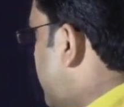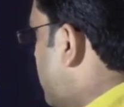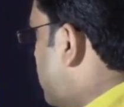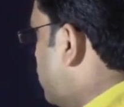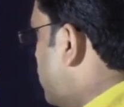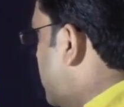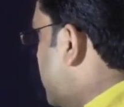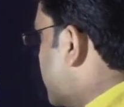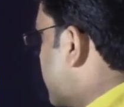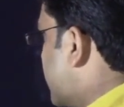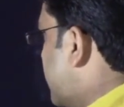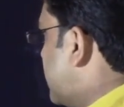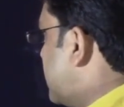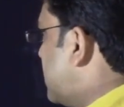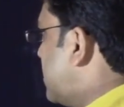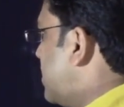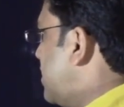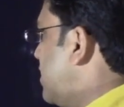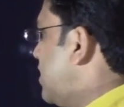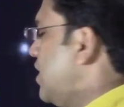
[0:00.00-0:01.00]
into this
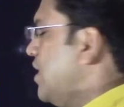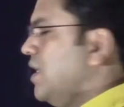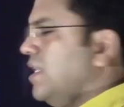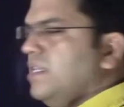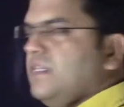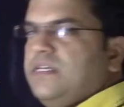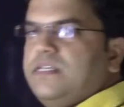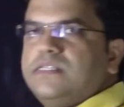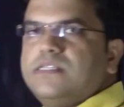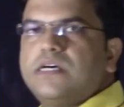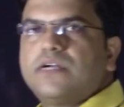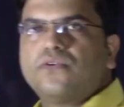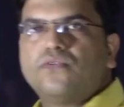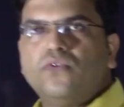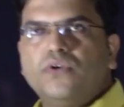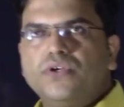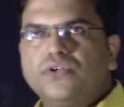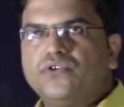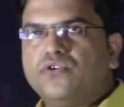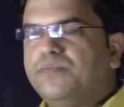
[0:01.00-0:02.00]
category, these are
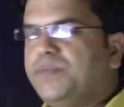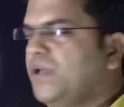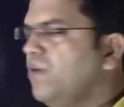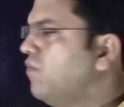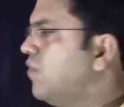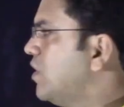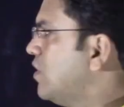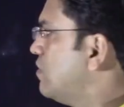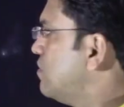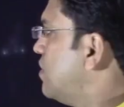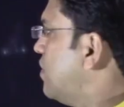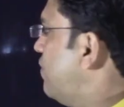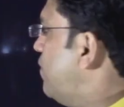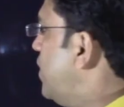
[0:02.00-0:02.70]
going to be one of the